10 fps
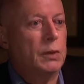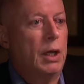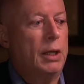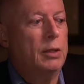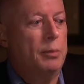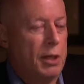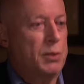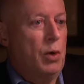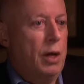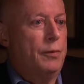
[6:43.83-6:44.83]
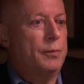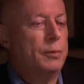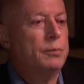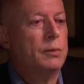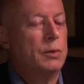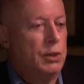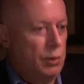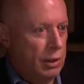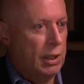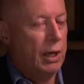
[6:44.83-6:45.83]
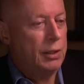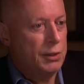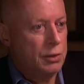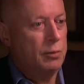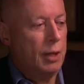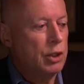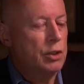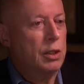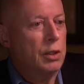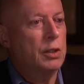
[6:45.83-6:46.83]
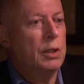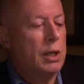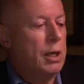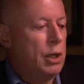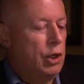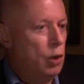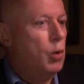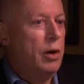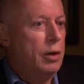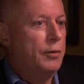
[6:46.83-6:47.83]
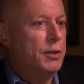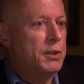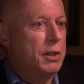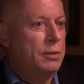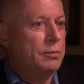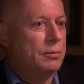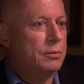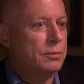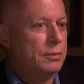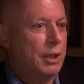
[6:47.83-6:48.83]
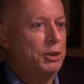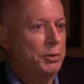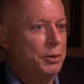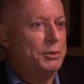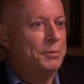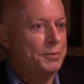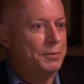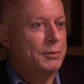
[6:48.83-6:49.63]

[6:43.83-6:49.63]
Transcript: And the best way of doing that is to imagine that you won't live to see it actually written.